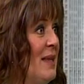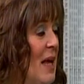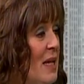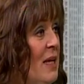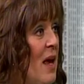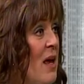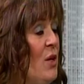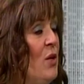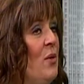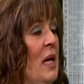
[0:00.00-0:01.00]

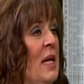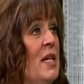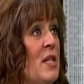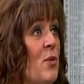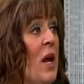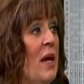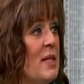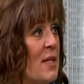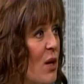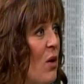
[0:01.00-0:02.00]
And it's okay to
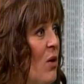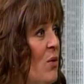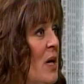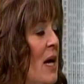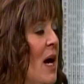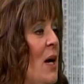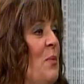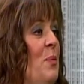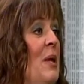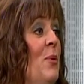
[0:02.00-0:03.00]
say no.
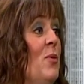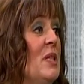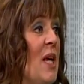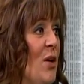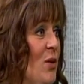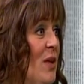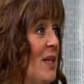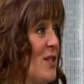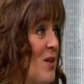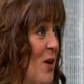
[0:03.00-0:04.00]
People will tell you that
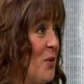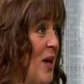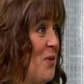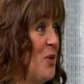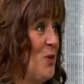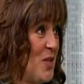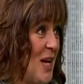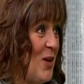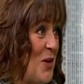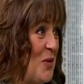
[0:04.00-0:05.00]
it's not okay when you
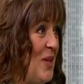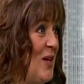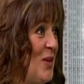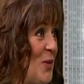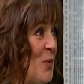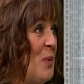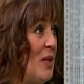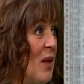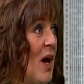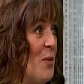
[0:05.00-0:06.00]
say no. There will be
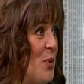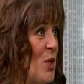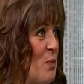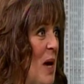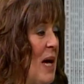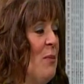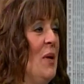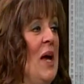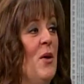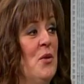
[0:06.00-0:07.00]
a lot of pushback
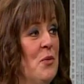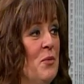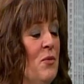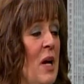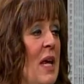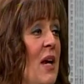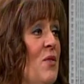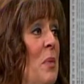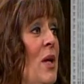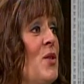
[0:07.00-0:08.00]
about how you're wrecking
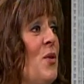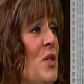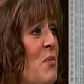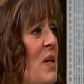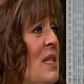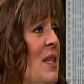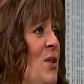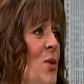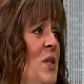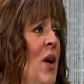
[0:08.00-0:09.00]
everybody's Christmas.
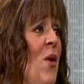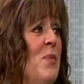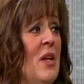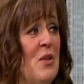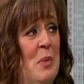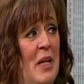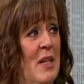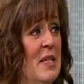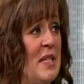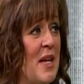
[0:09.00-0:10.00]
It's so terrible. Everybody
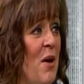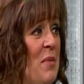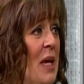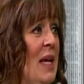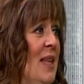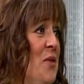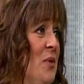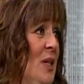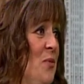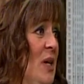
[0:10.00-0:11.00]
else is coming and they
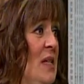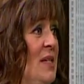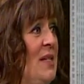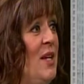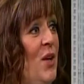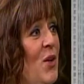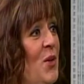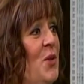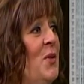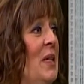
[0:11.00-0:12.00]
really wanted to see
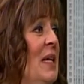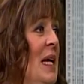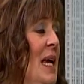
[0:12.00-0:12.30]
you. And,